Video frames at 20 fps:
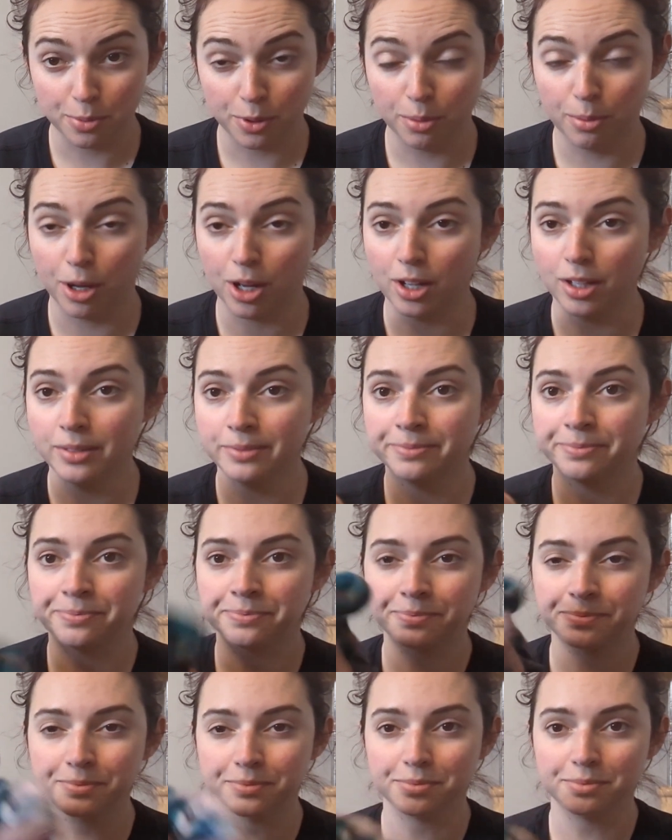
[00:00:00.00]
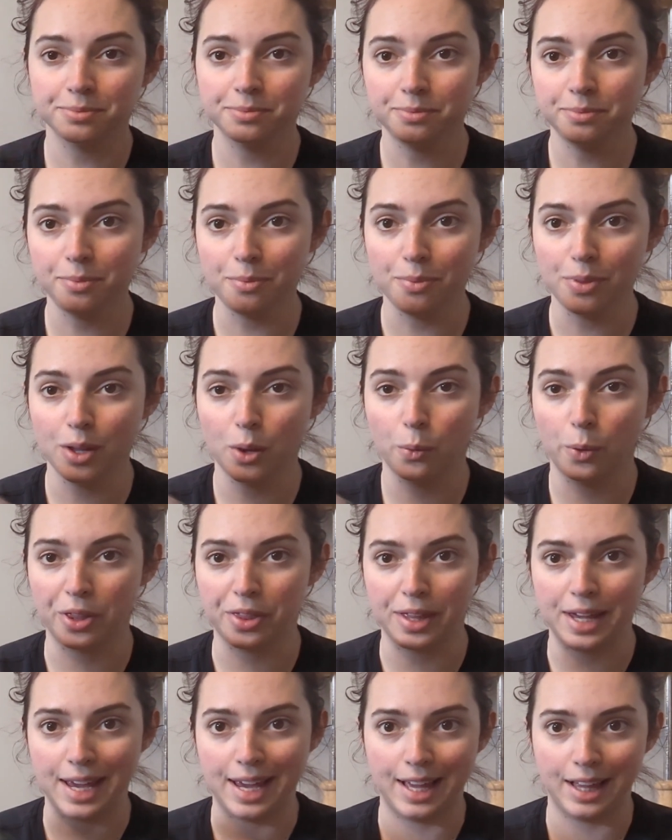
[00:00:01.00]
pull ball
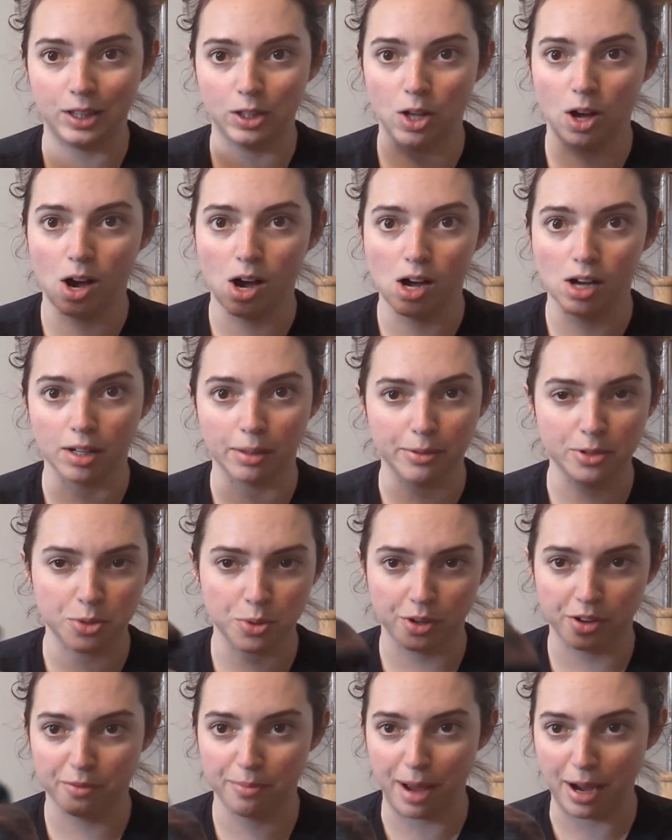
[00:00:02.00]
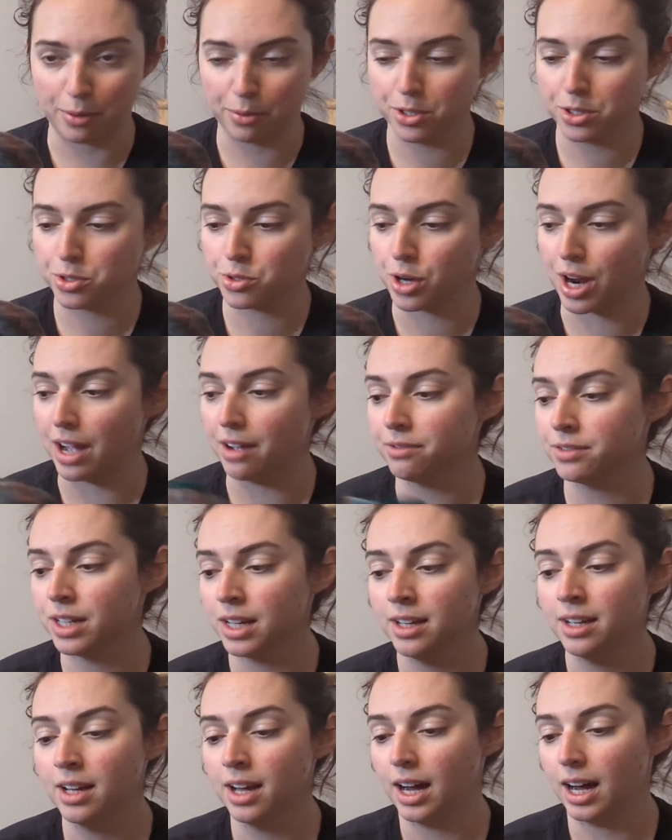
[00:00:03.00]
with a long sort of backwards draft.
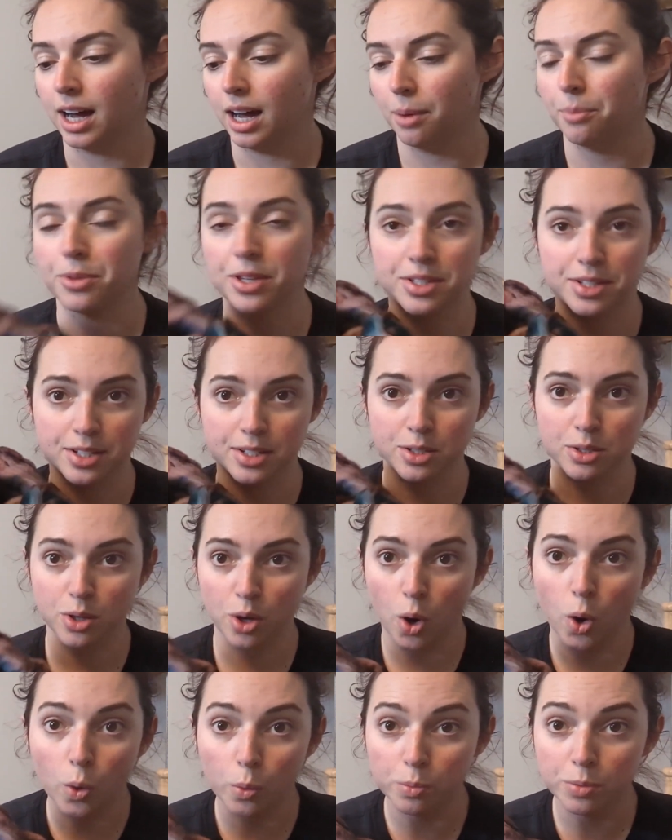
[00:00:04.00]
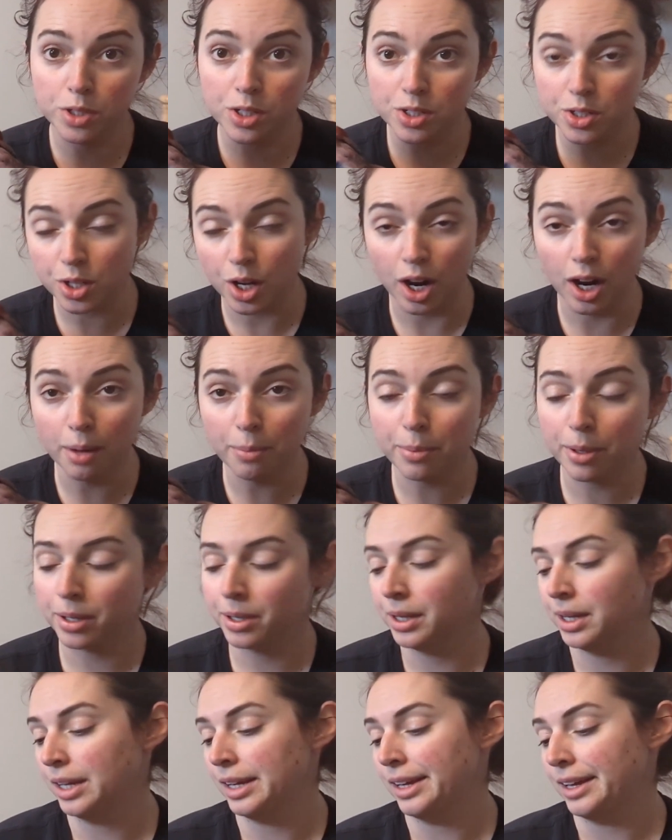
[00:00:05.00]
This is combed top,
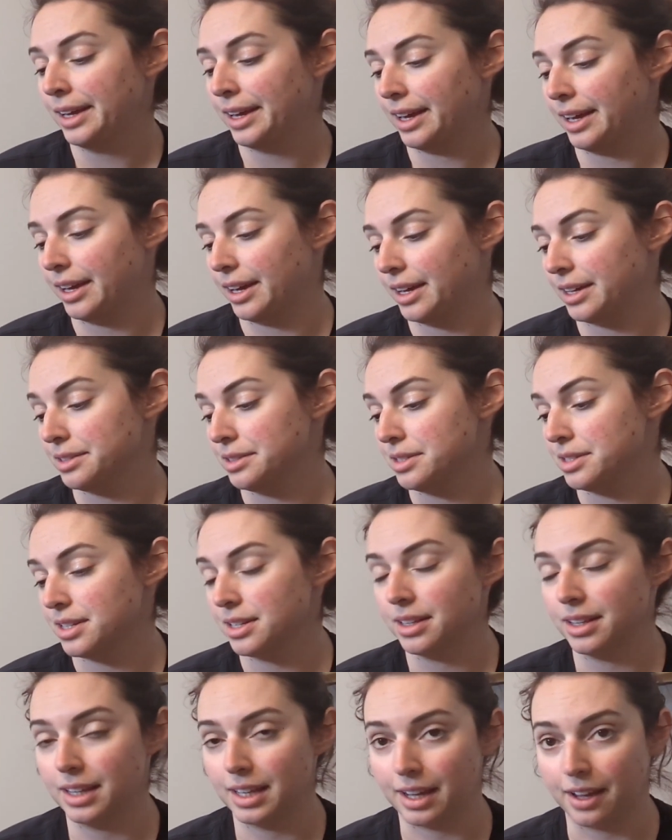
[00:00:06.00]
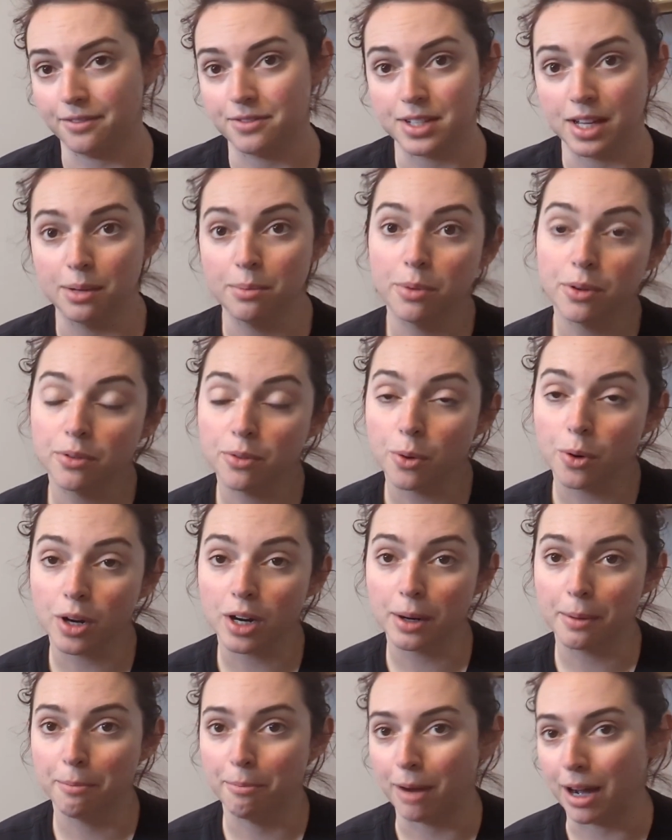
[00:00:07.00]
and like I've said
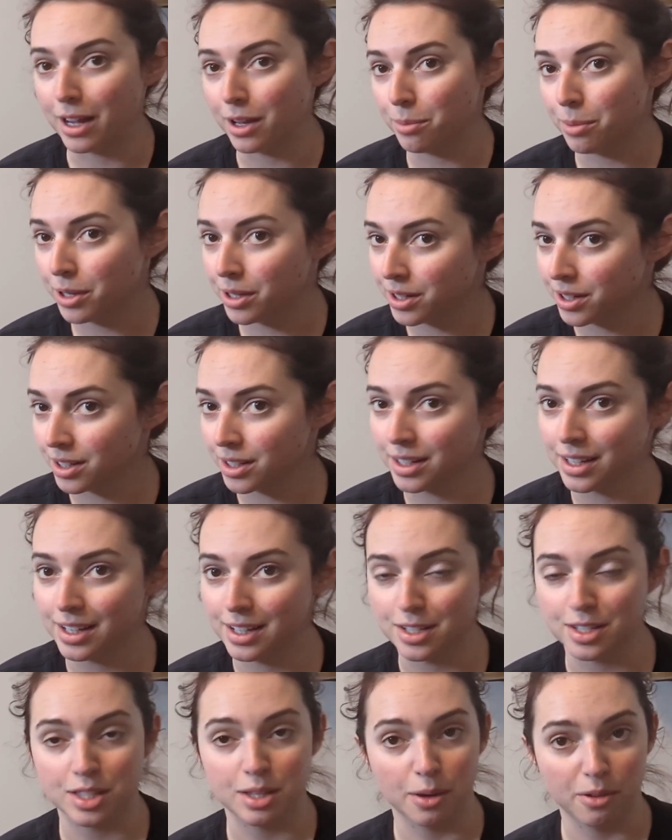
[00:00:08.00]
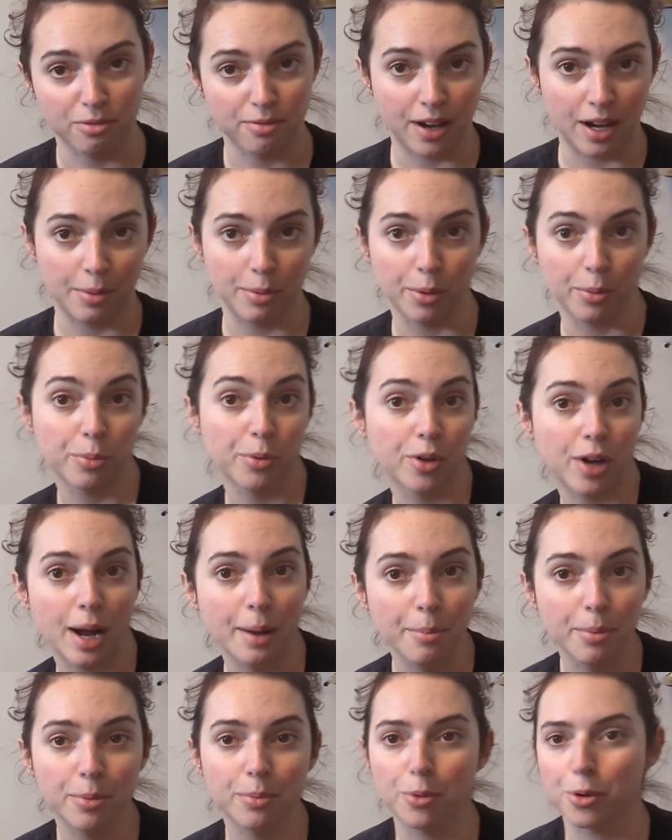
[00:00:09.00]
before, my opinion is the fiber
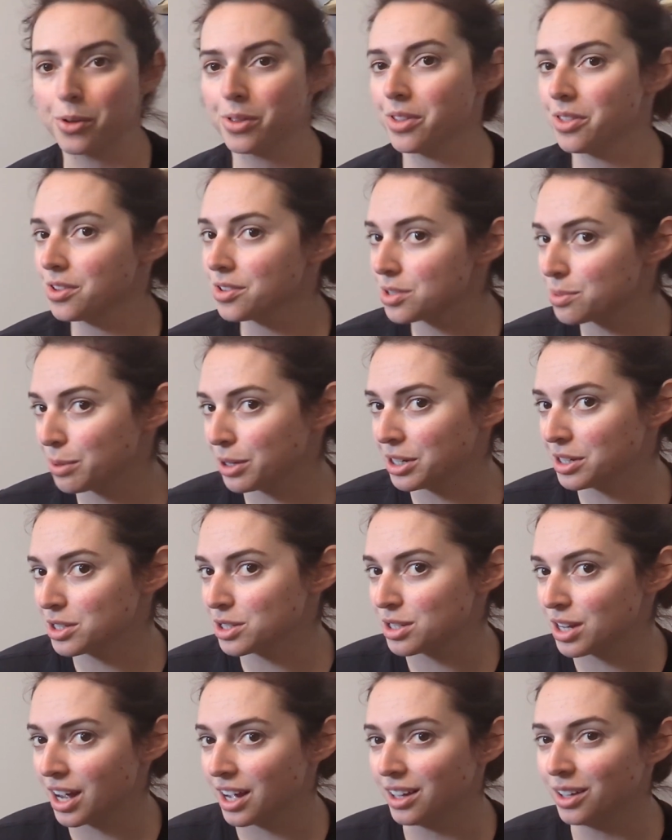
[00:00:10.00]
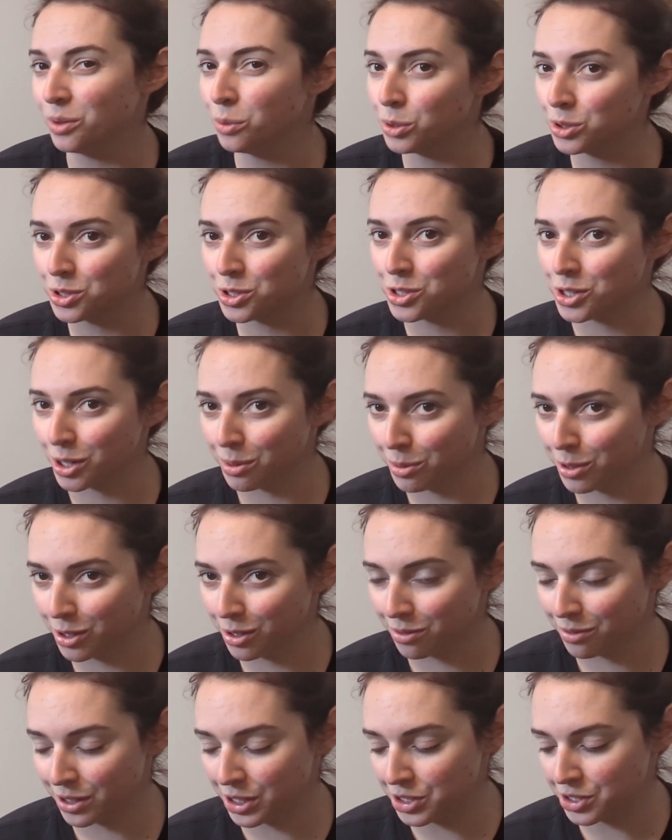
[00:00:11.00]
prep more than the spinning style will determine
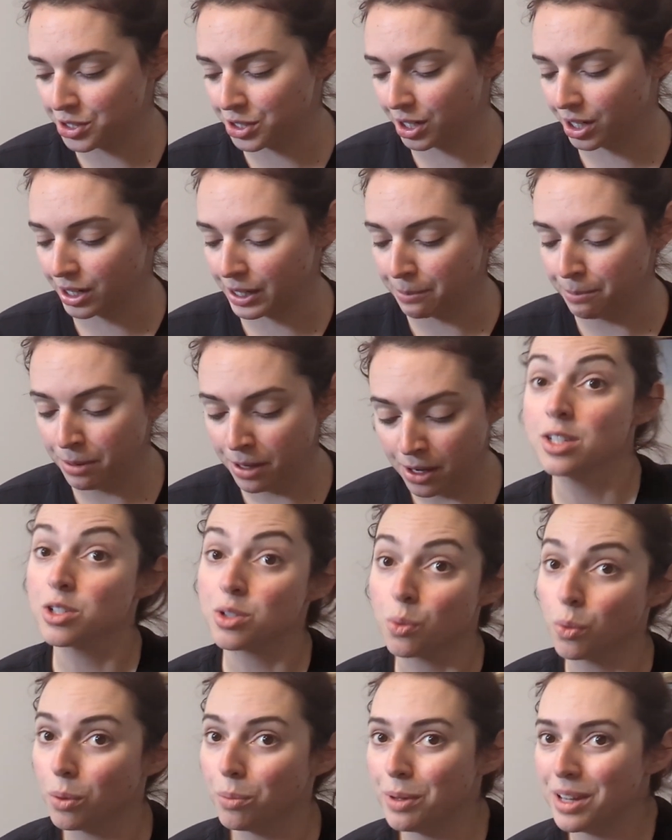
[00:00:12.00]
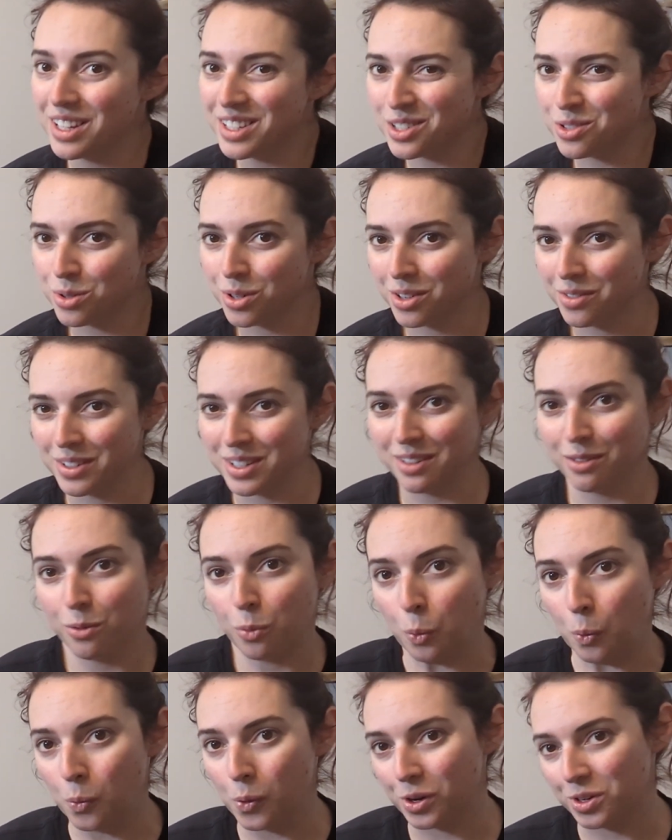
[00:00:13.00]
your finished yarn. So we'll be in sort of a
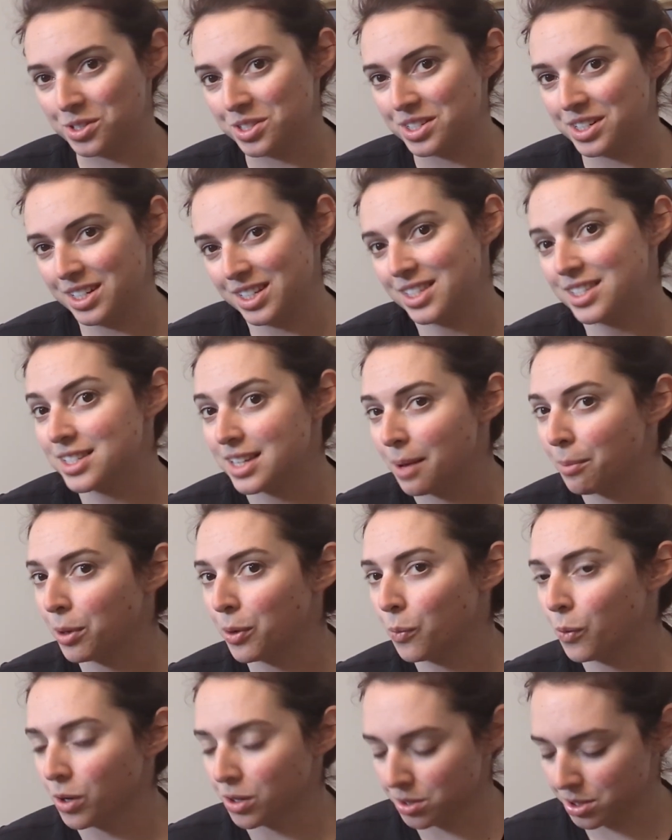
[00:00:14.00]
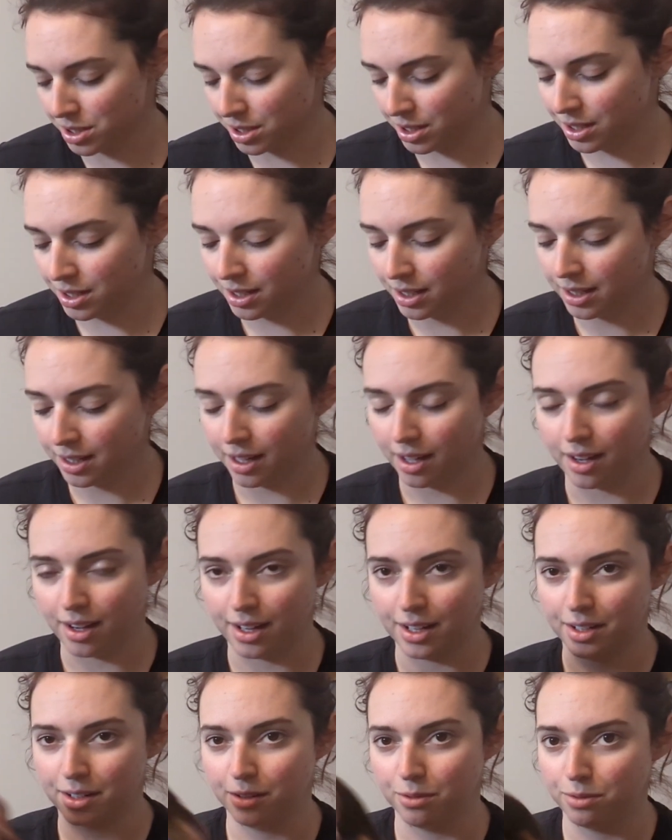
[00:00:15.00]
worsted, semi-worsted
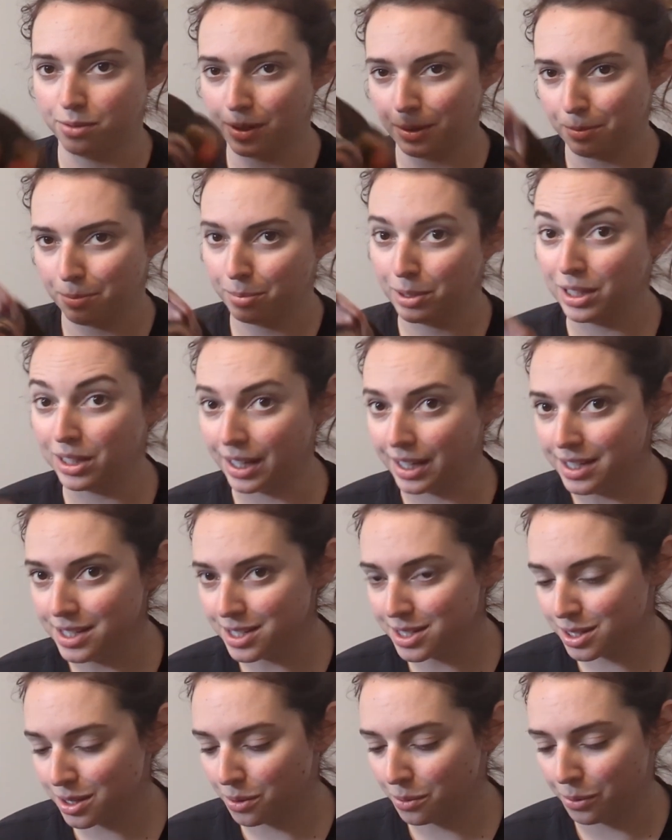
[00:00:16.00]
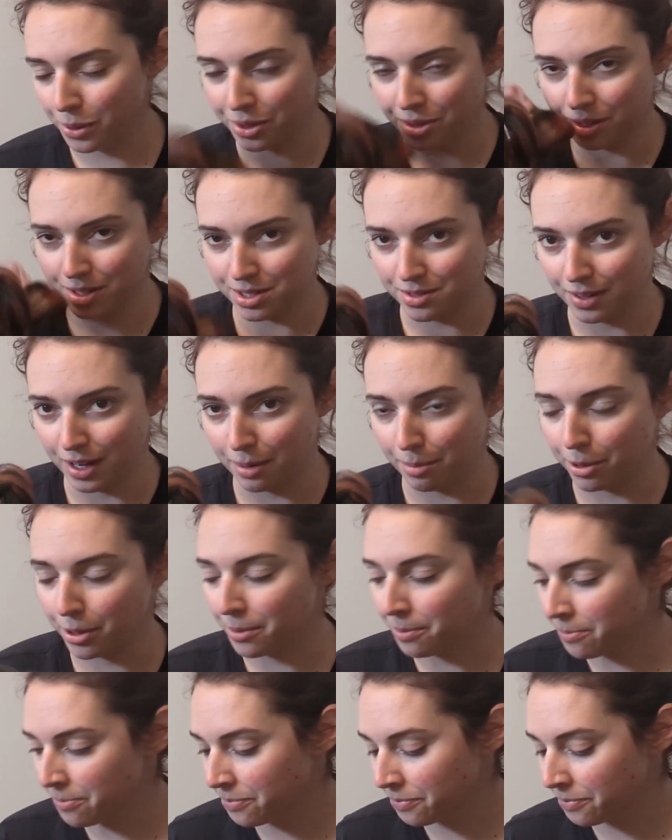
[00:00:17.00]
kind of place with this fiber.